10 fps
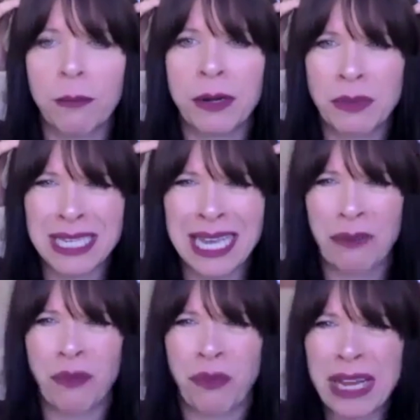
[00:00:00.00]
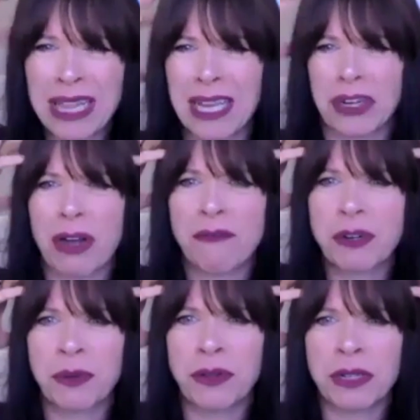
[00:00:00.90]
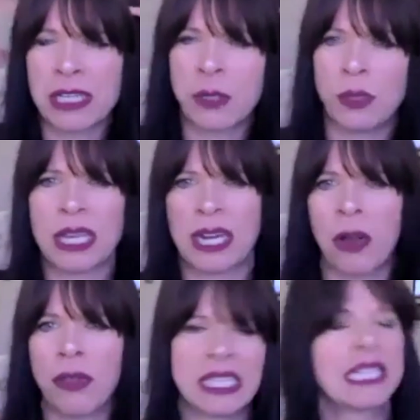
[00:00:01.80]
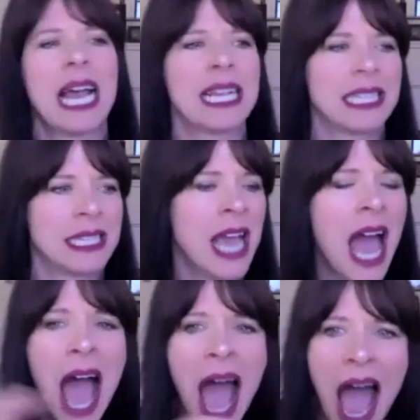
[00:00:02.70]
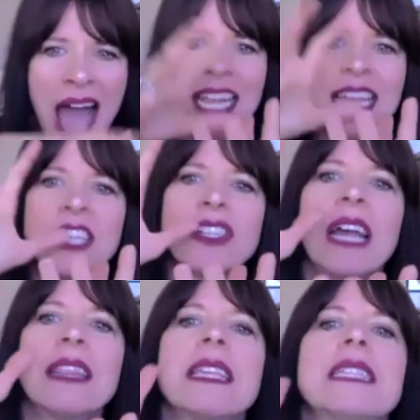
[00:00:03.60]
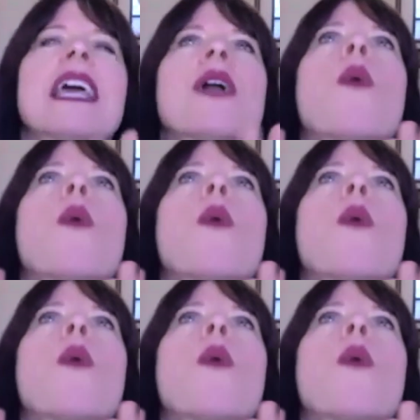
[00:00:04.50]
but it was like really uncomfortable because he was getting all these tests. And he just had this like